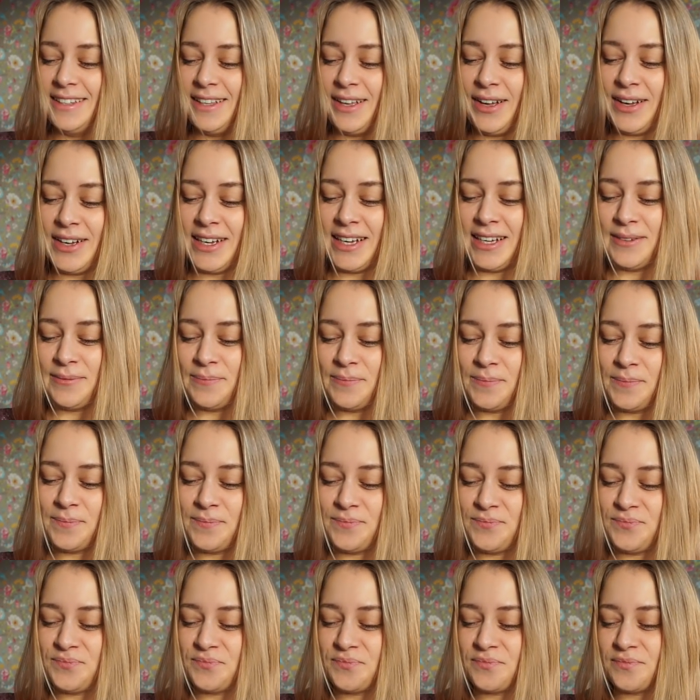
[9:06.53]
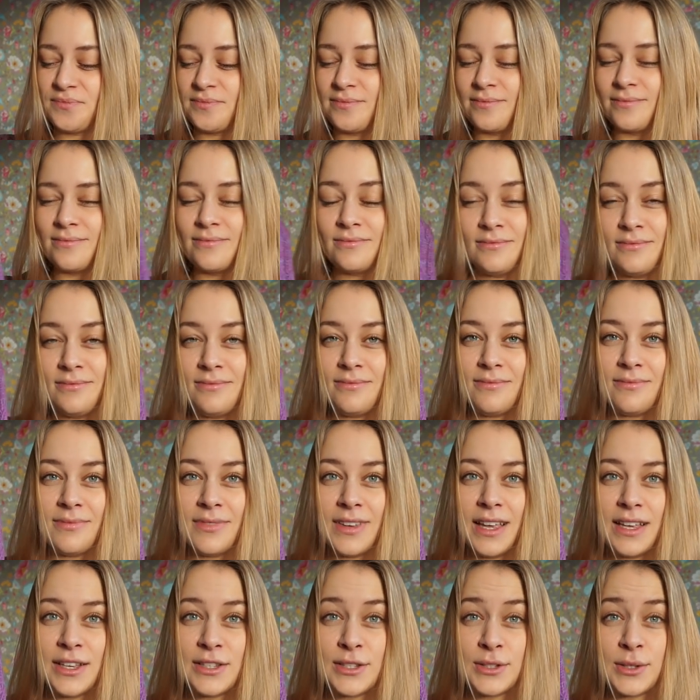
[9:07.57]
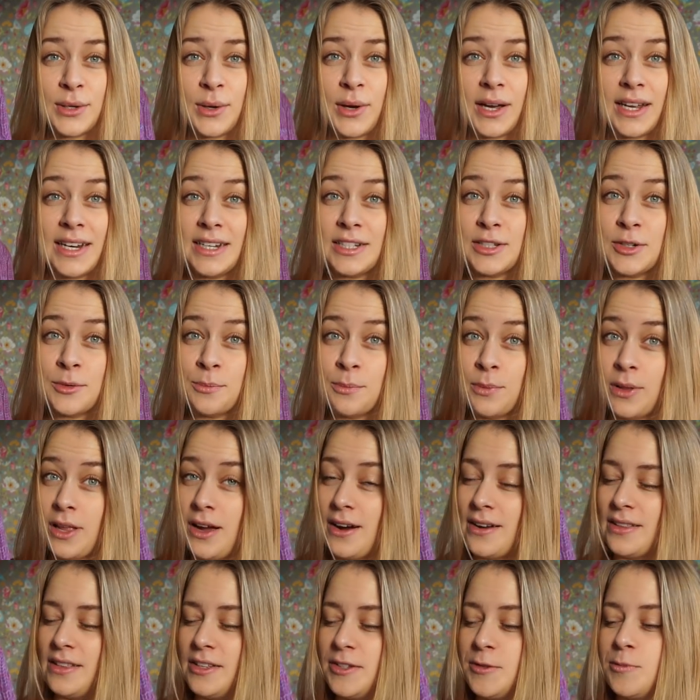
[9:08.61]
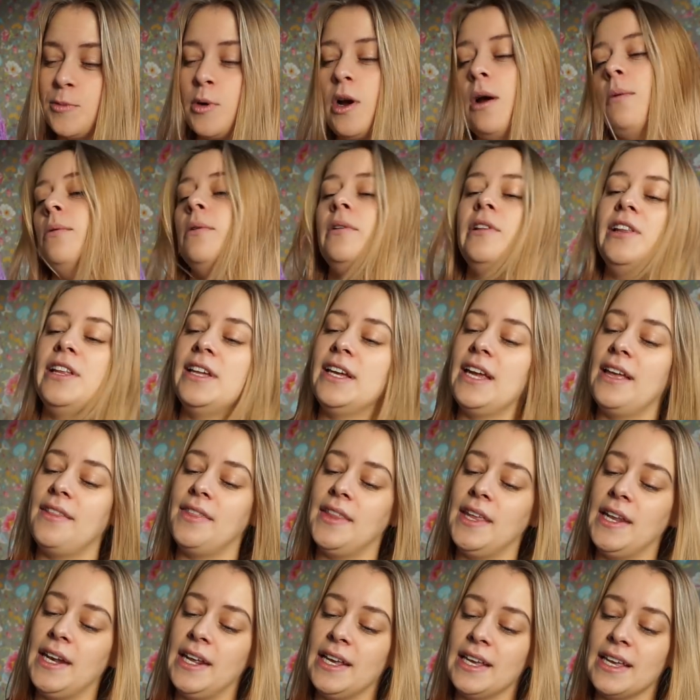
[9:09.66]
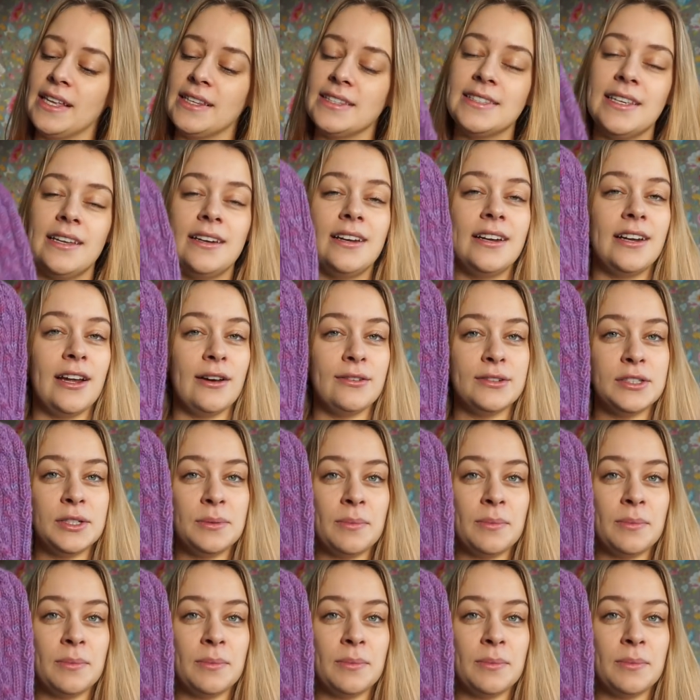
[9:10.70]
Okay, so I need to block this properly and then I can send it off to